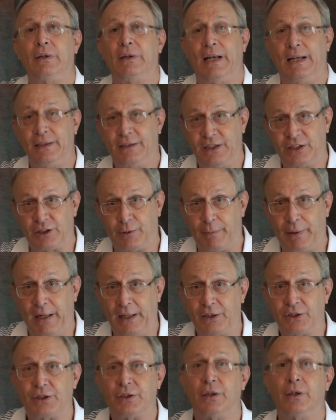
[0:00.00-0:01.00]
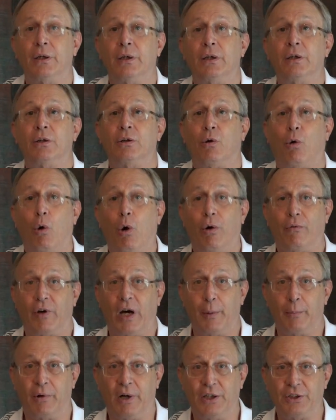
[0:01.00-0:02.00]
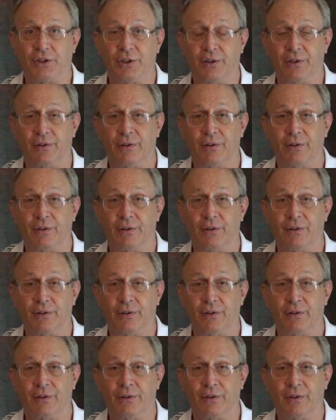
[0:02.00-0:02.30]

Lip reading: and dissipates all vibration.